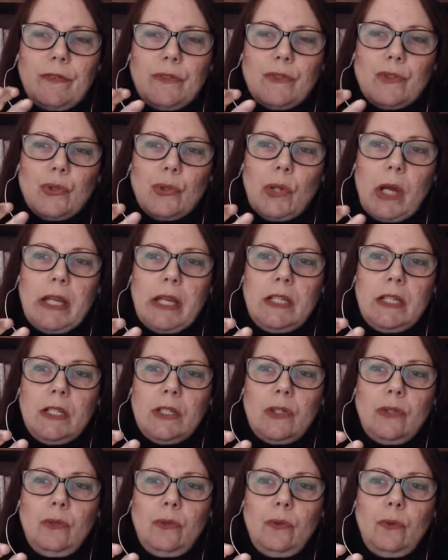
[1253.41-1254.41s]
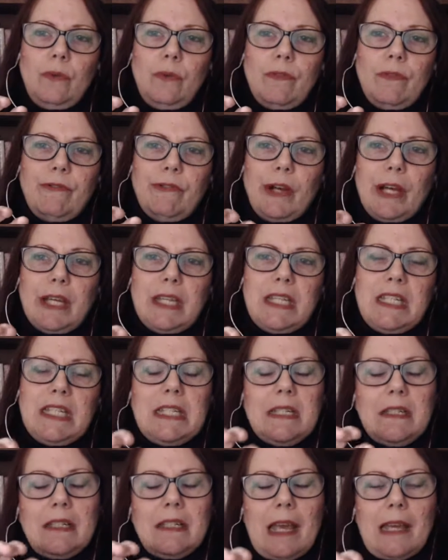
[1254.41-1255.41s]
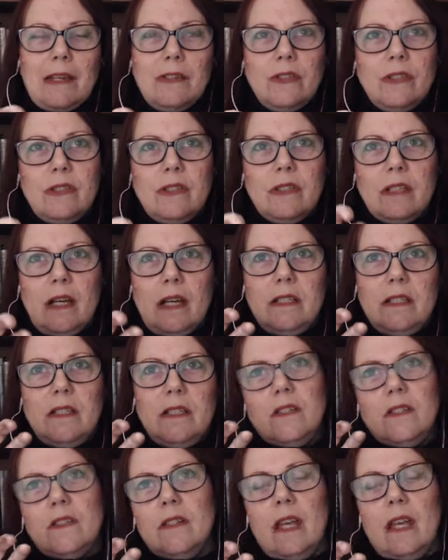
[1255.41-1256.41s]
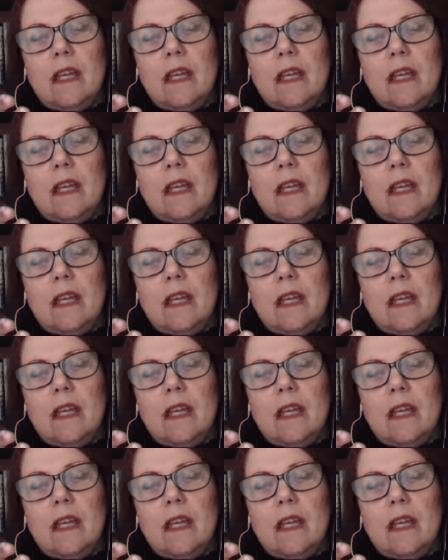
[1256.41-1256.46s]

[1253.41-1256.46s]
trying to find exercises and